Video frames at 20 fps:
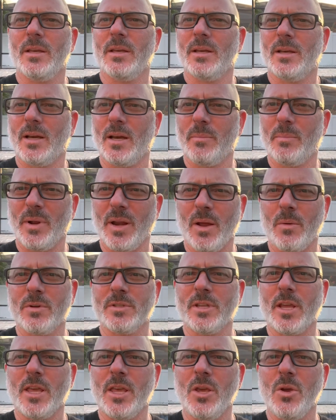uh, but it
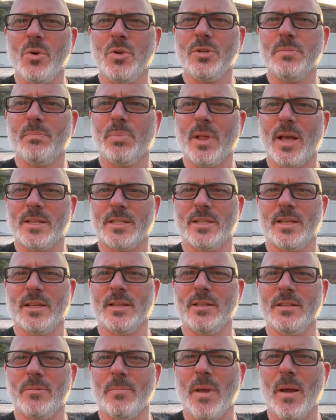was a huge blessing
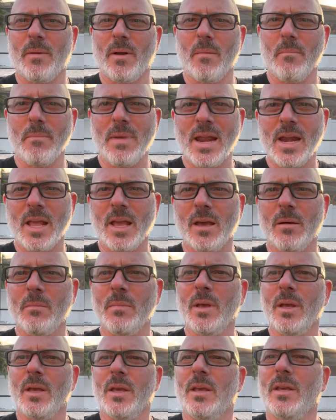to be able to meet him.
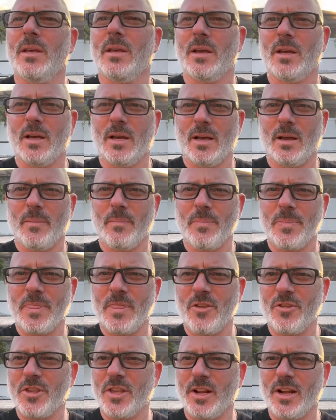Um,
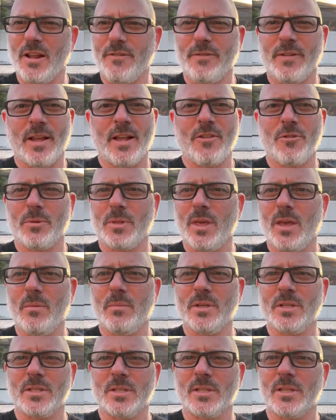the significance with him
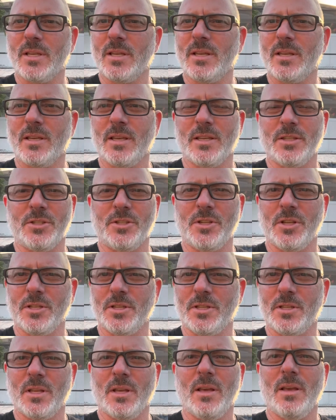is, is
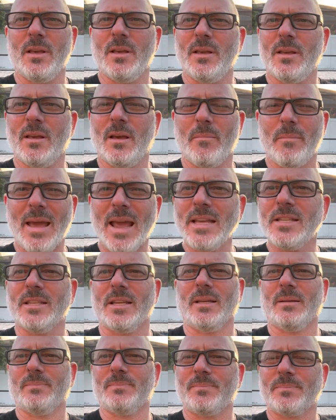just
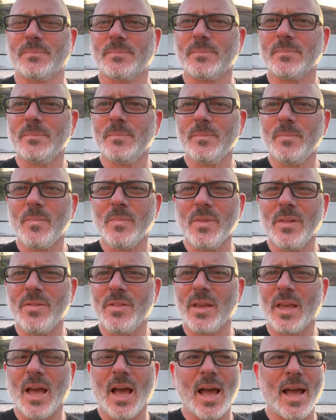amazing.
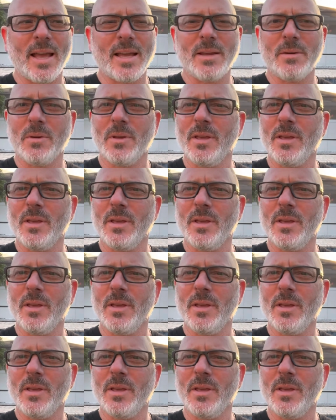The guy